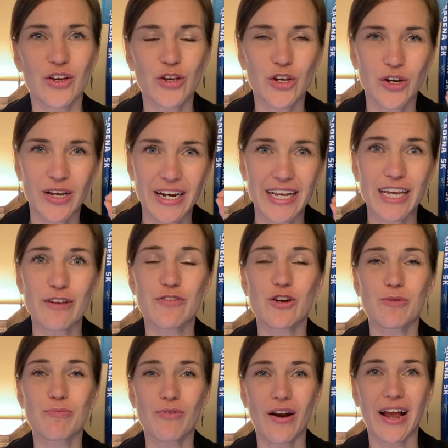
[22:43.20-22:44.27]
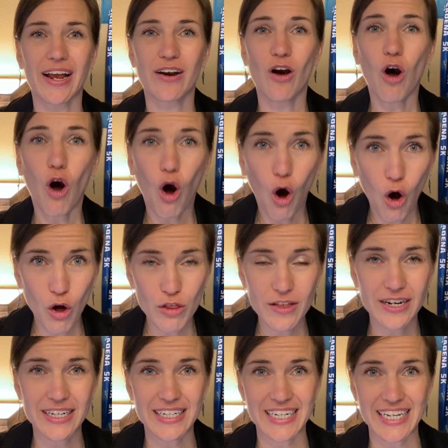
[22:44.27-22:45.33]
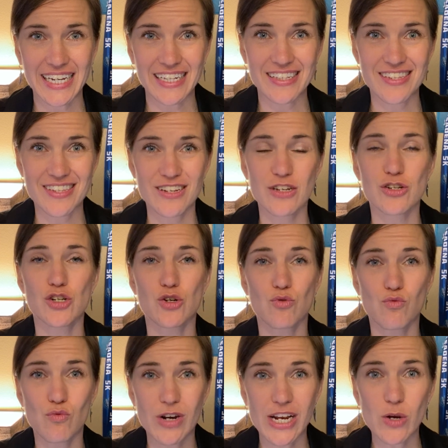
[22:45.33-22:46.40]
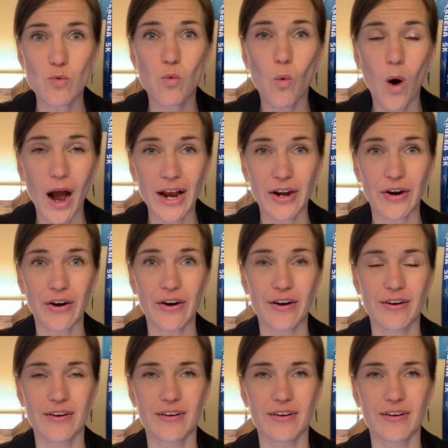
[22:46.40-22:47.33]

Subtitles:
you're going to give your brain all that it needs to rewire